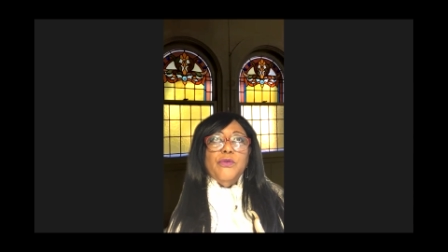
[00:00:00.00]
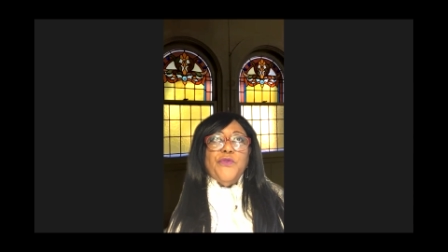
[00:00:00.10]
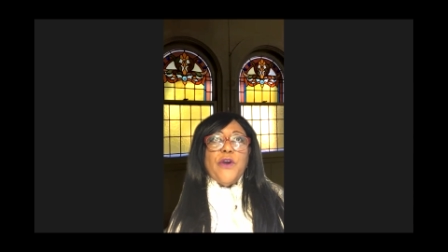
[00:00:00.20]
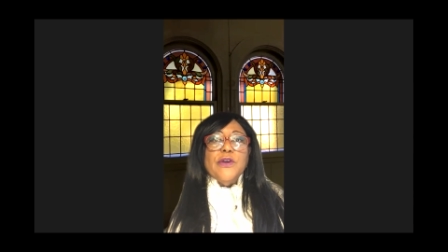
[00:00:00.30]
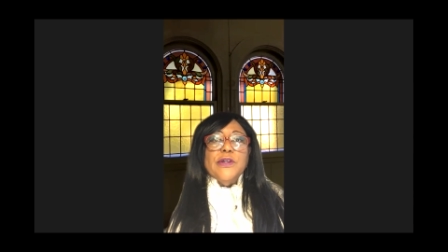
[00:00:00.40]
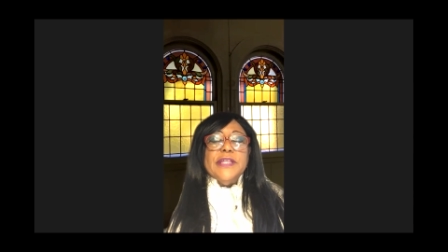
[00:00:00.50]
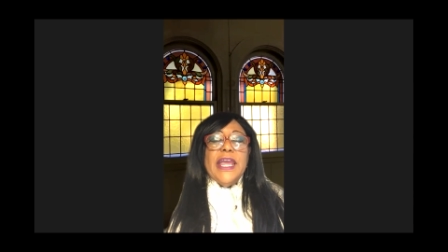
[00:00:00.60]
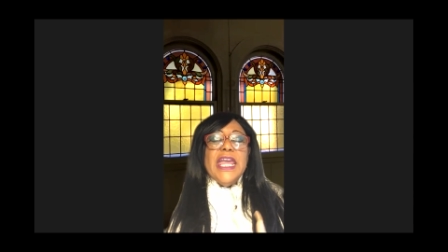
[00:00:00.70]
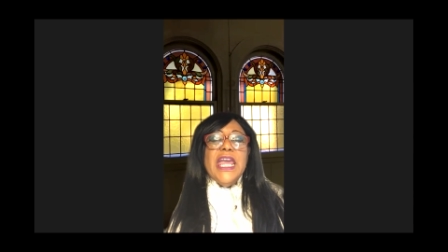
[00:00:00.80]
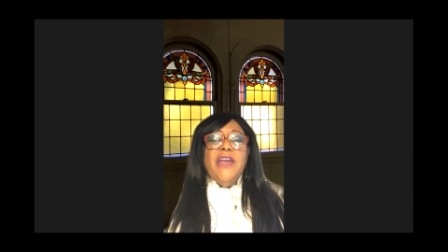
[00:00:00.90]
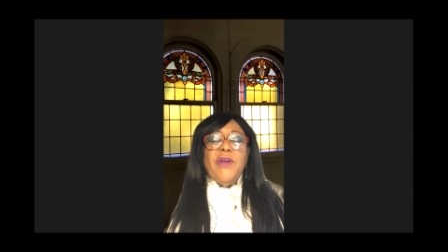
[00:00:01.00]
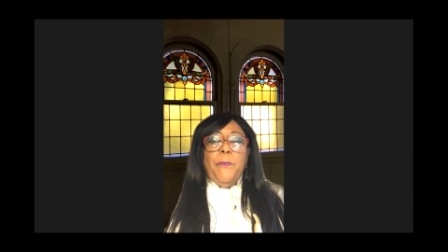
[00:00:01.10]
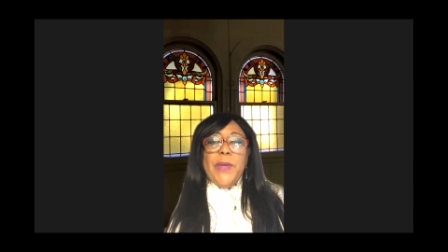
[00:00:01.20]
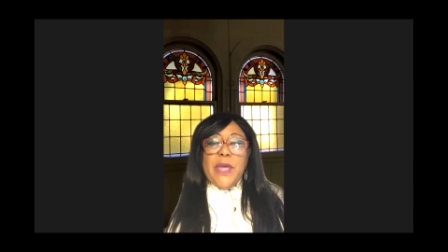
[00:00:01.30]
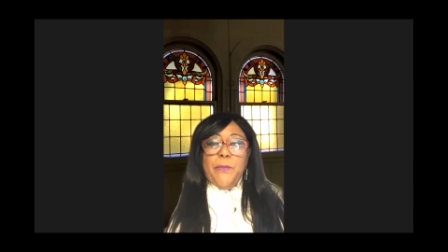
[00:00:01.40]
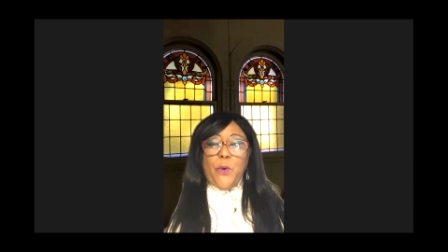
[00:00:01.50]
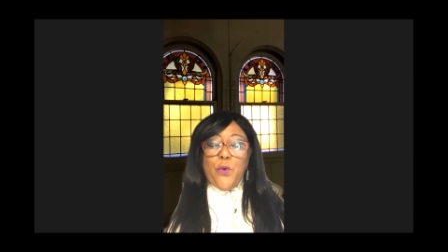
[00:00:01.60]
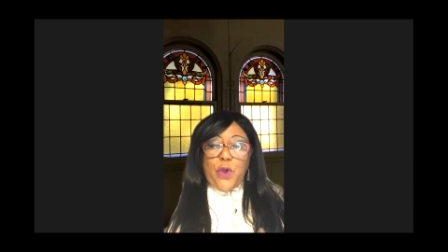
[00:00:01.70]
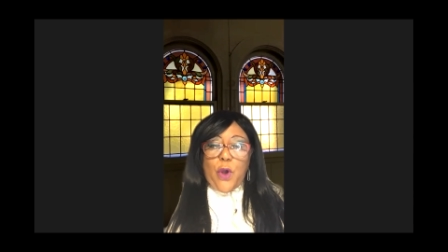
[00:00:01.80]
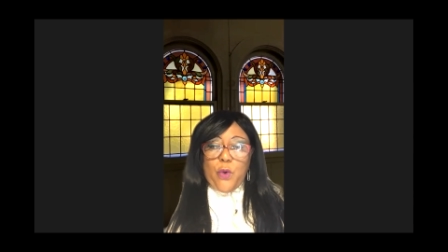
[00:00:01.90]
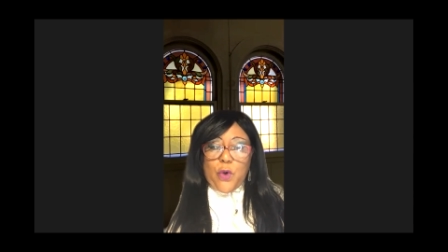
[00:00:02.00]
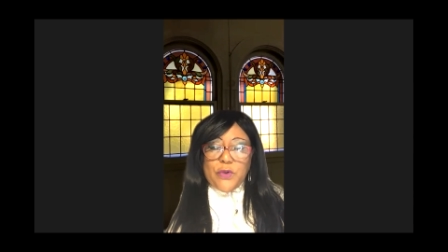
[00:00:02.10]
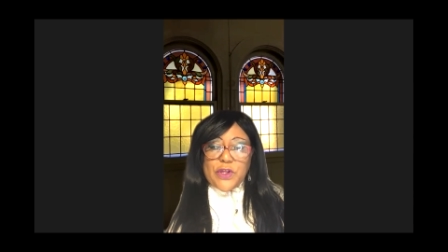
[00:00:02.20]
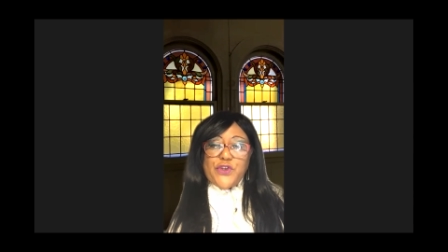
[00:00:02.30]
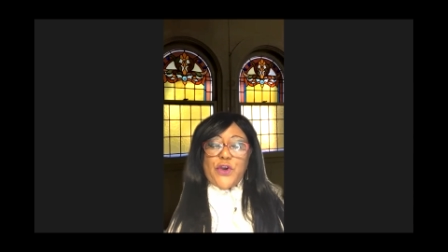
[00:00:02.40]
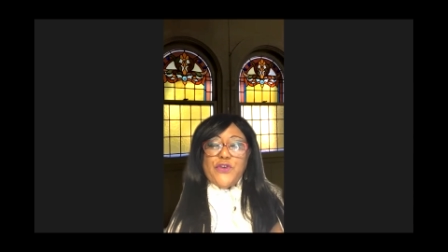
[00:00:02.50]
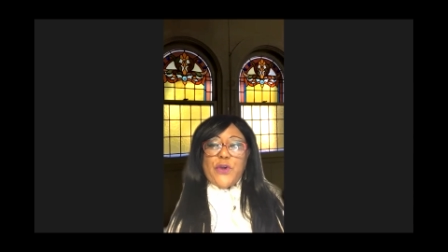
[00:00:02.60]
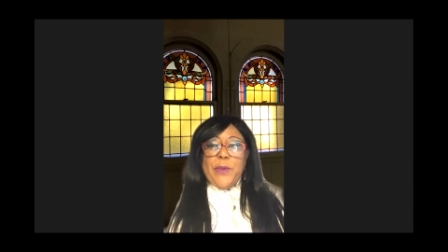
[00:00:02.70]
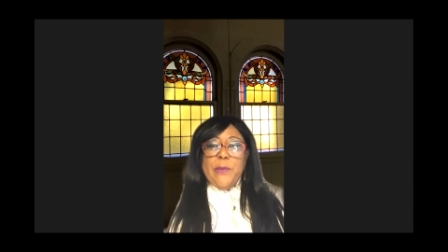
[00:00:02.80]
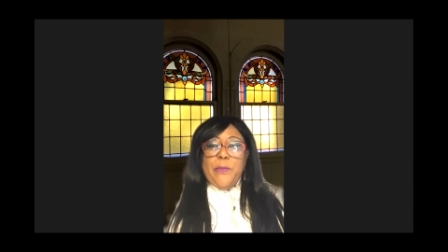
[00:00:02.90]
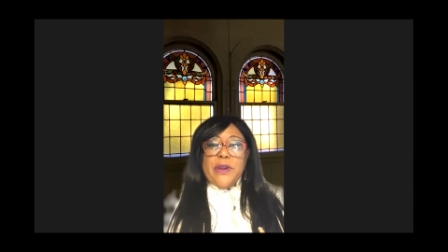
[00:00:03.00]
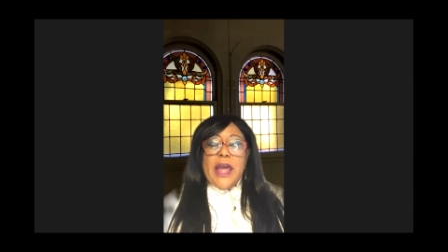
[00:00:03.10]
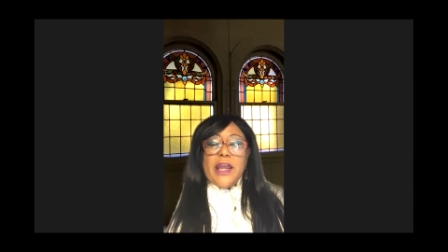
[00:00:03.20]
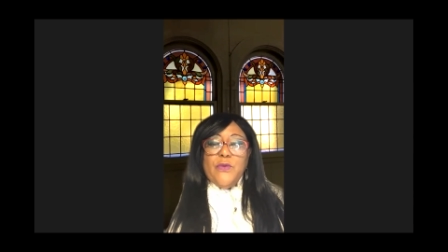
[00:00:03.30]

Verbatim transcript: verse that even people who don't go to church or people are not